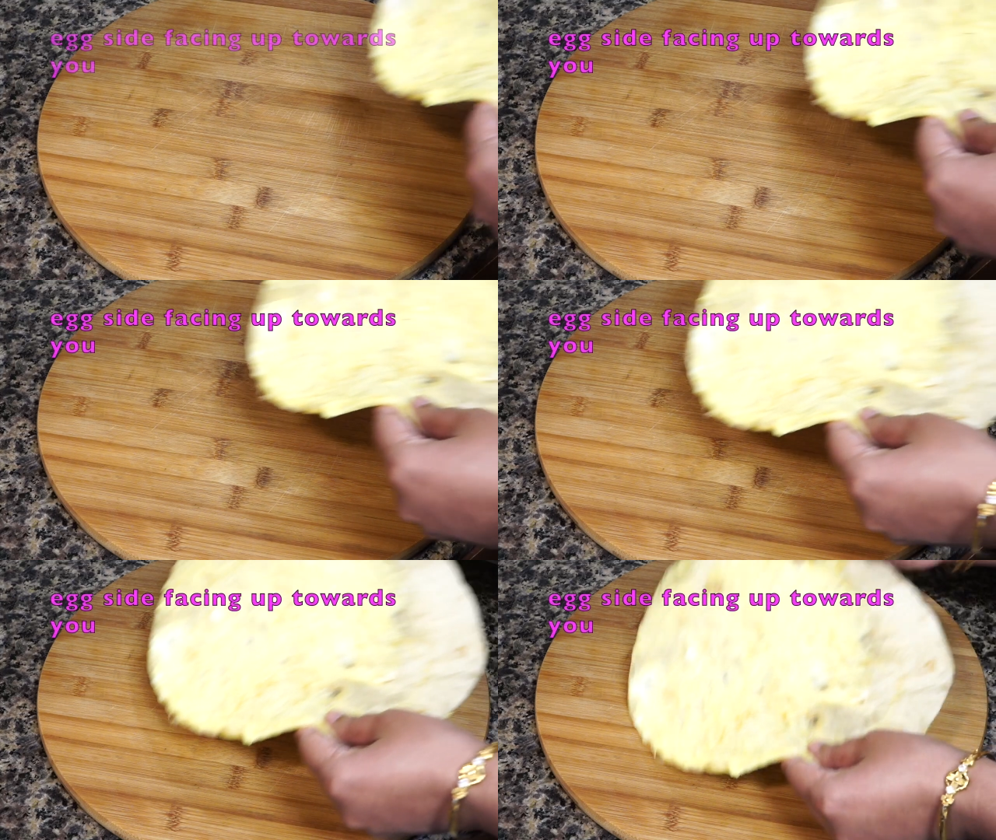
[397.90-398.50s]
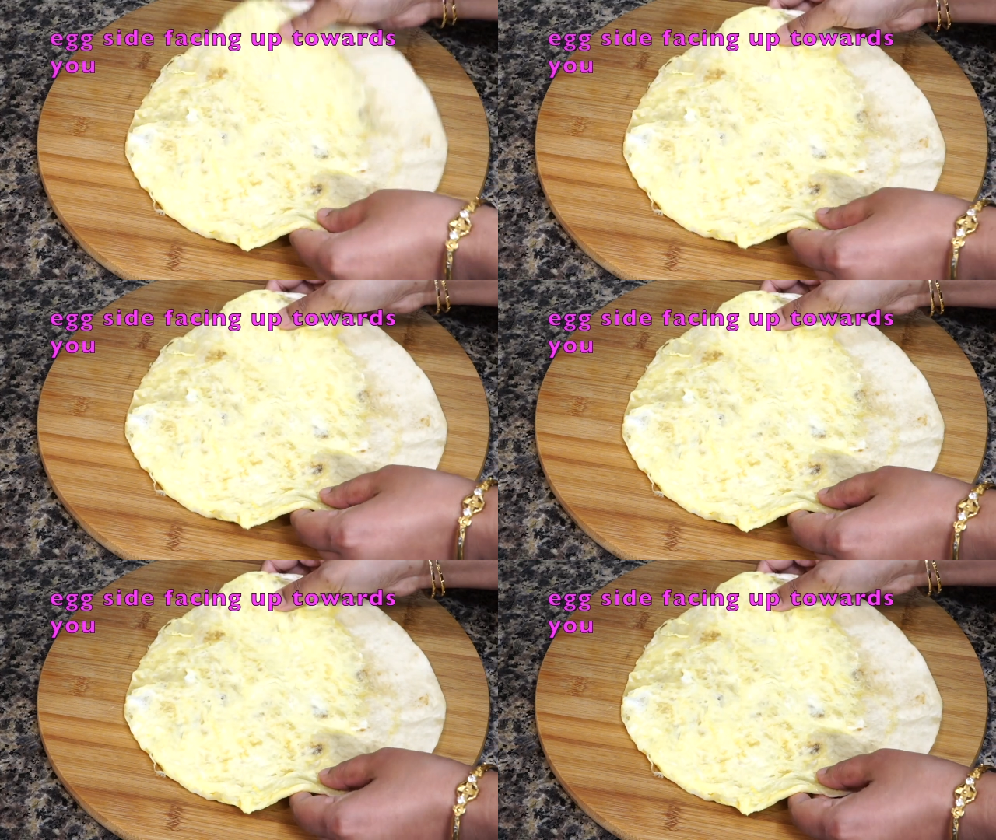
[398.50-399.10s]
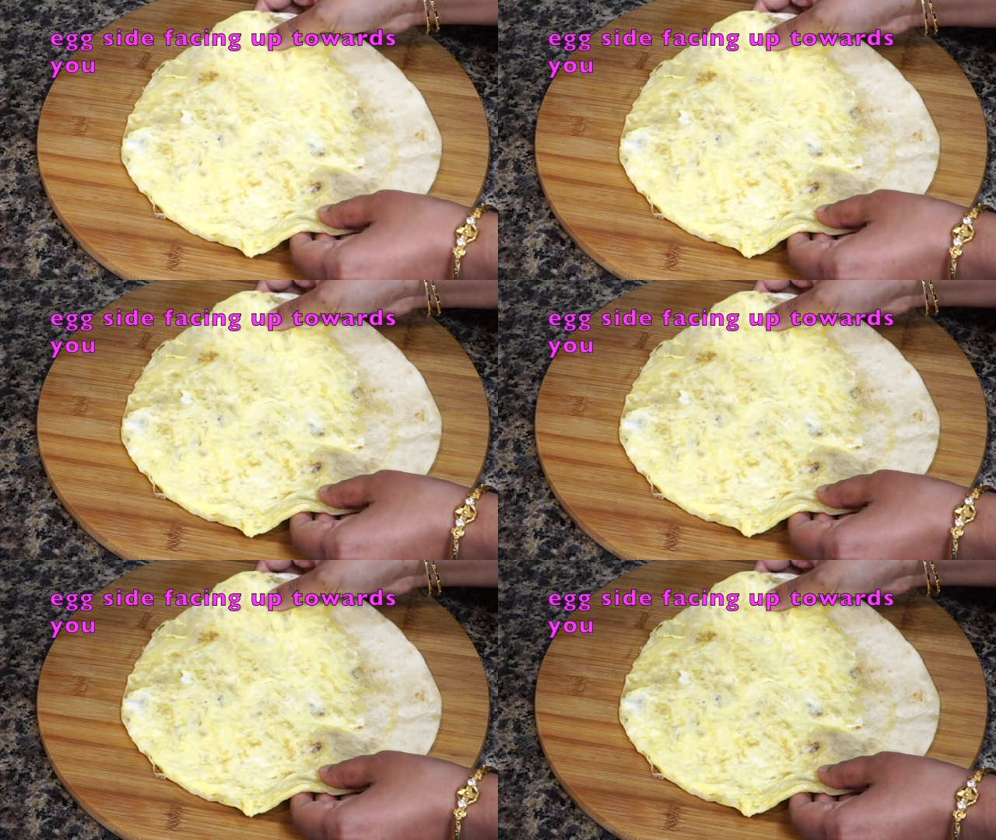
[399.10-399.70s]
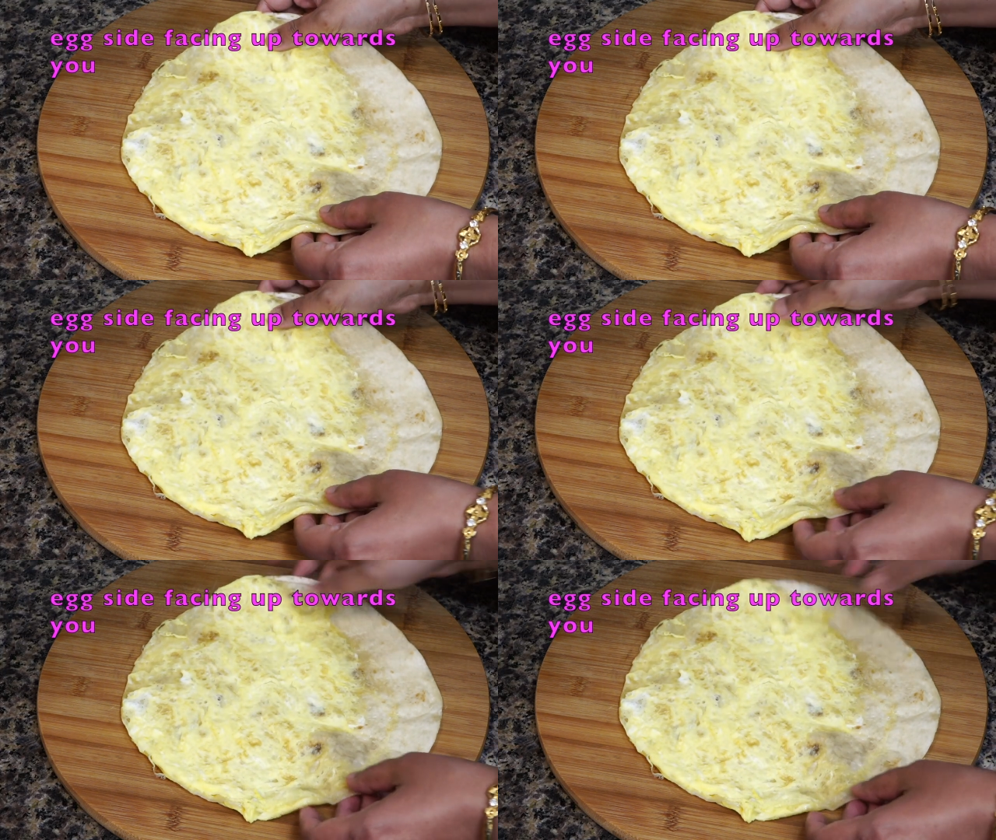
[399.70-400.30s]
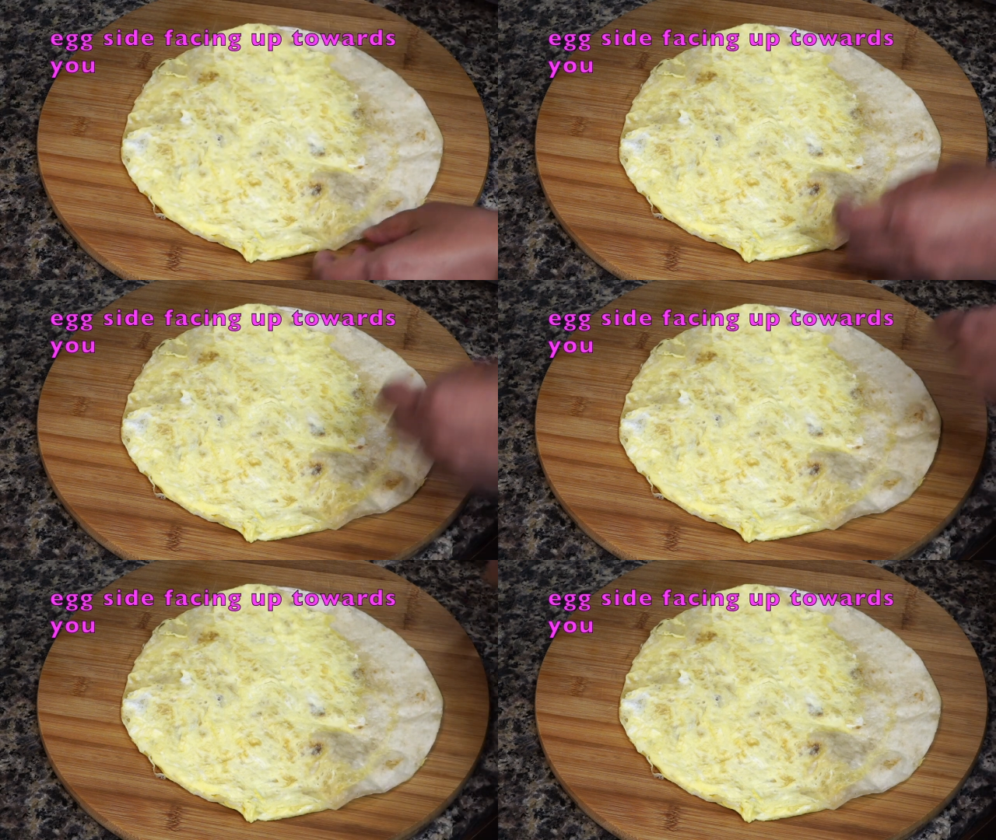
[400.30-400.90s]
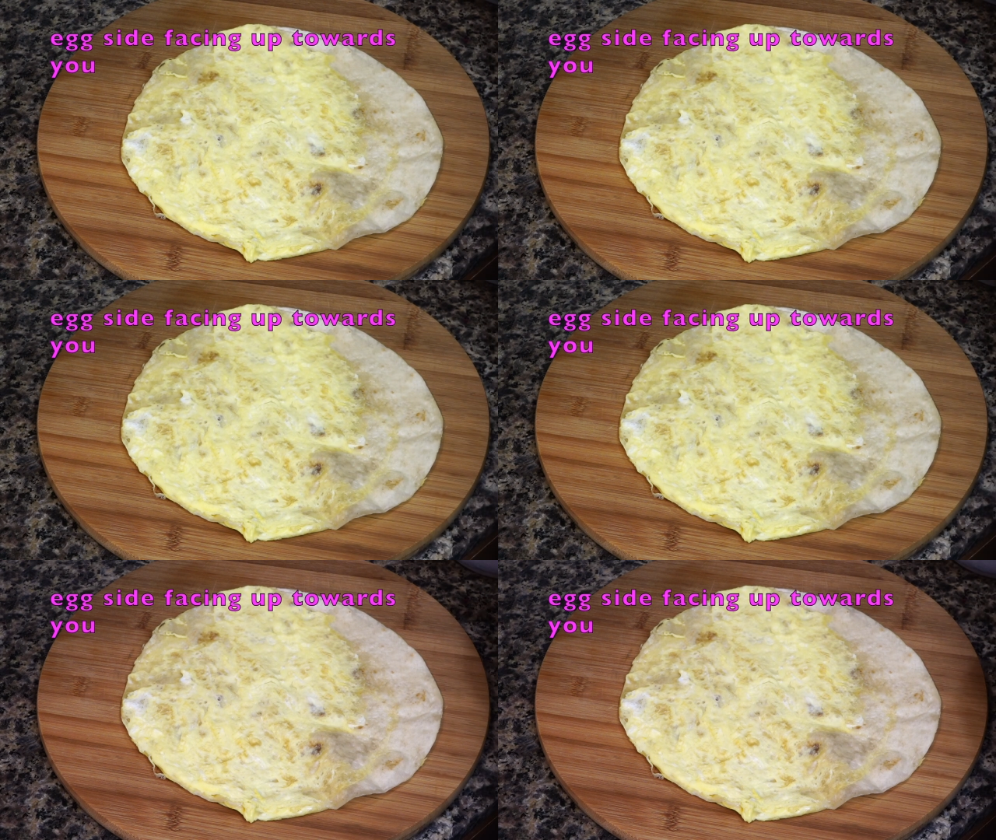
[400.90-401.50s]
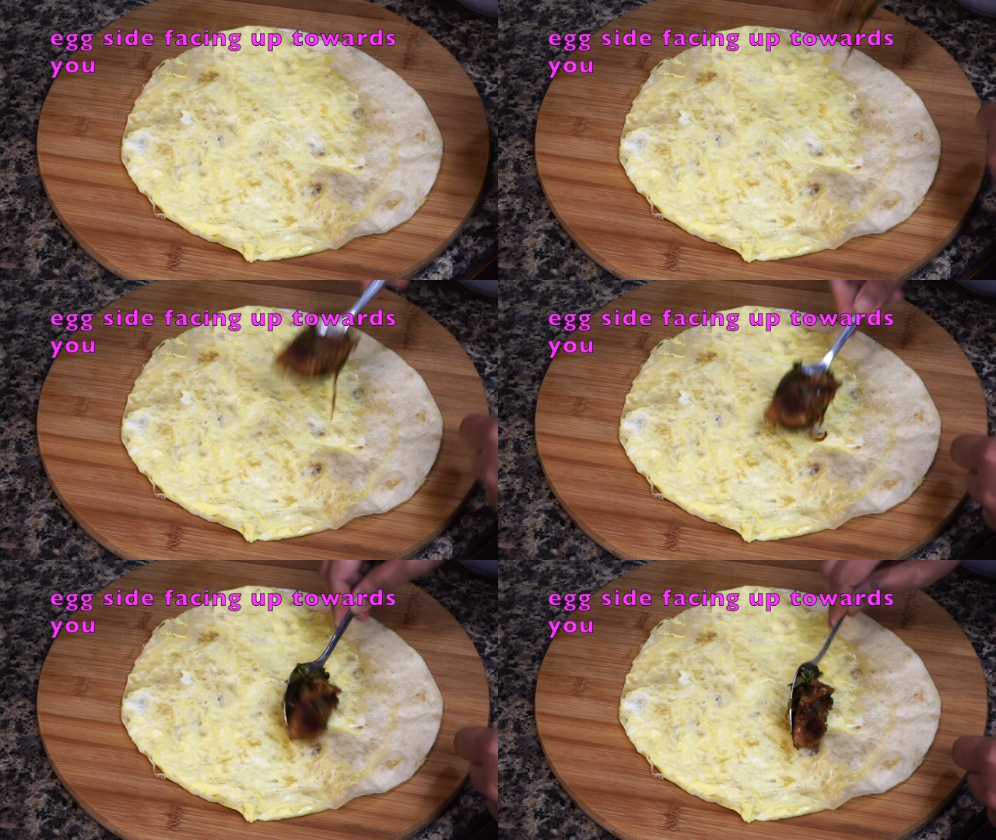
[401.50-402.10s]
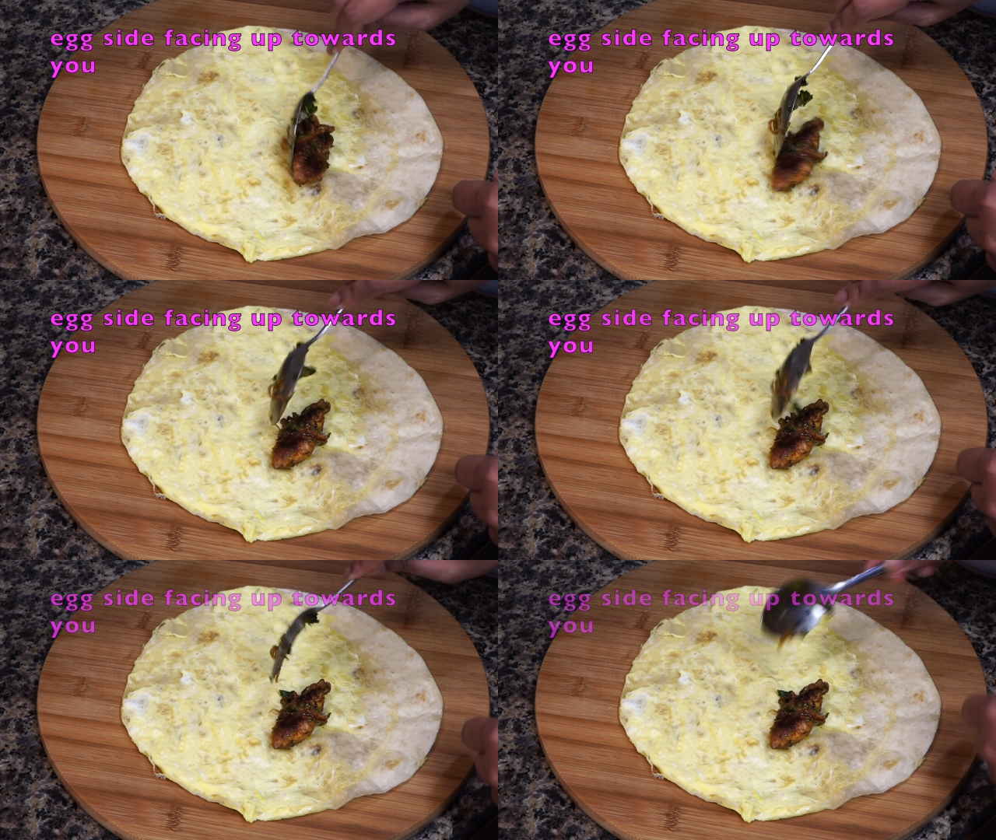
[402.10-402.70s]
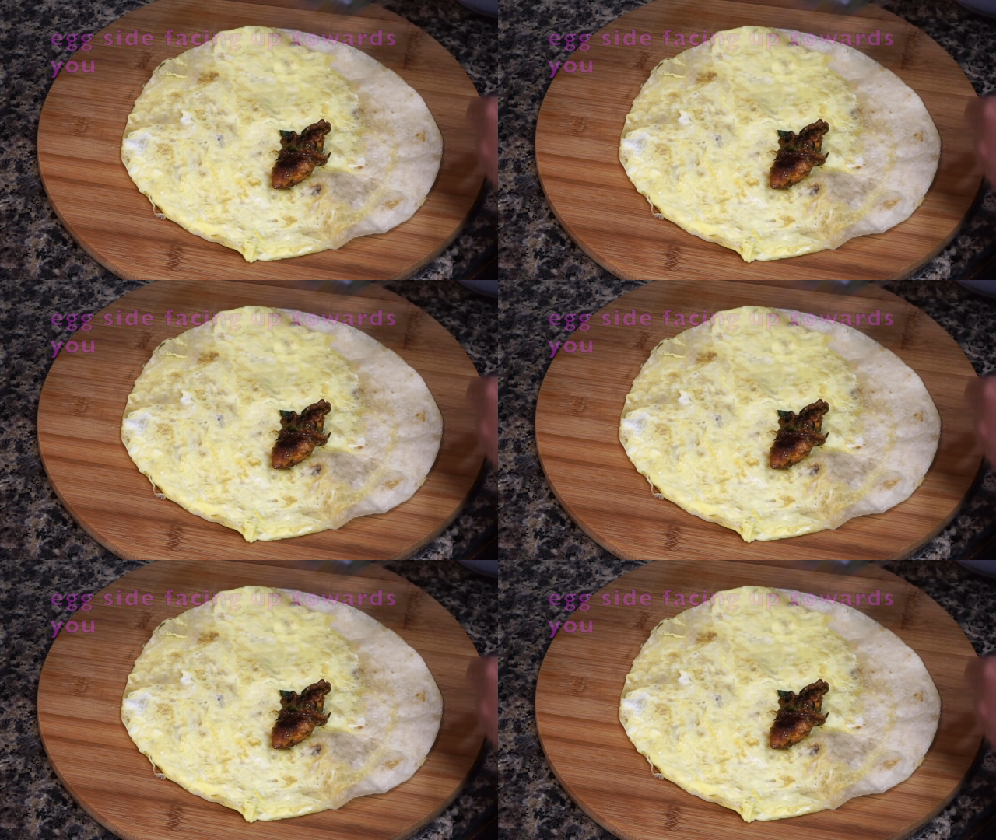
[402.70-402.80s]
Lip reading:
No face is visible, so there are no lips to read.